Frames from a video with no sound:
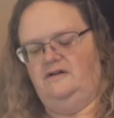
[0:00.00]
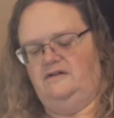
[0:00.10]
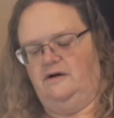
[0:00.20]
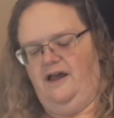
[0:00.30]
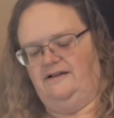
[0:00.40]

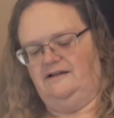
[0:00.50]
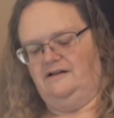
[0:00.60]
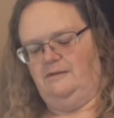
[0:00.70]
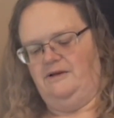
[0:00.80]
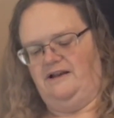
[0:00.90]
So it has a
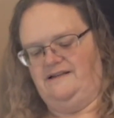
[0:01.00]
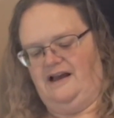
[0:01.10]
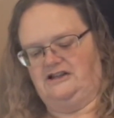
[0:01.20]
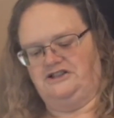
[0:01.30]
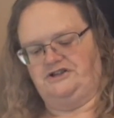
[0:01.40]
little bit of
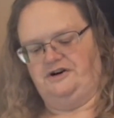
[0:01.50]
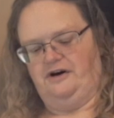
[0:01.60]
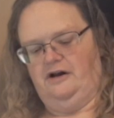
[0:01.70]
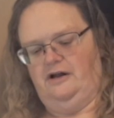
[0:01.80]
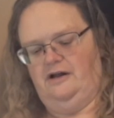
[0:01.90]
texture
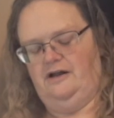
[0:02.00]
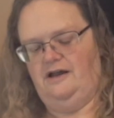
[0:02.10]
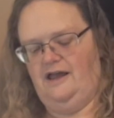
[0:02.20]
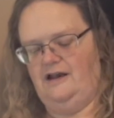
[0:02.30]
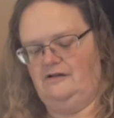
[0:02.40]

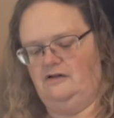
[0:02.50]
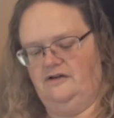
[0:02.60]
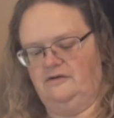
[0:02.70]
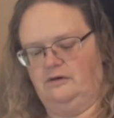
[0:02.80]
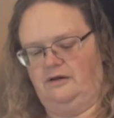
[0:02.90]
and it
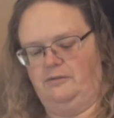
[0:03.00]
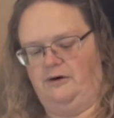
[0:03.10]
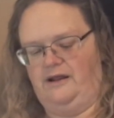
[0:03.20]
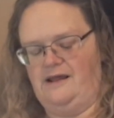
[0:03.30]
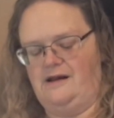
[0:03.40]
looks really
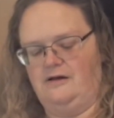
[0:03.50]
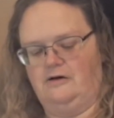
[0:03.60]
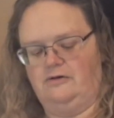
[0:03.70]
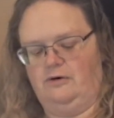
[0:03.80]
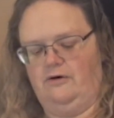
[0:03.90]
pretty, and you
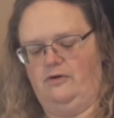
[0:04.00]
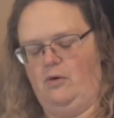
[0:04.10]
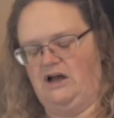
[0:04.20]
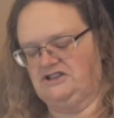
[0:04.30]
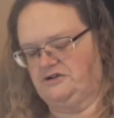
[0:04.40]
can throw it in the
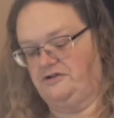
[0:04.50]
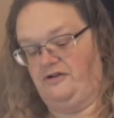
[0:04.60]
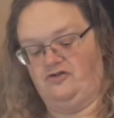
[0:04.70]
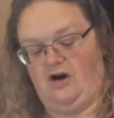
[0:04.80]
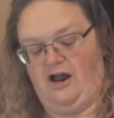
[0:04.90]
washer and
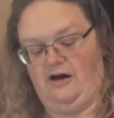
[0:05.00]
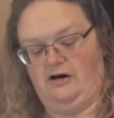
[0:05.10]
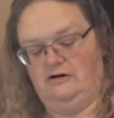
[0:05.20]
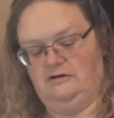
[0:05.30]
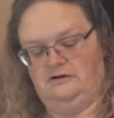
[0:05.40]
the dryer.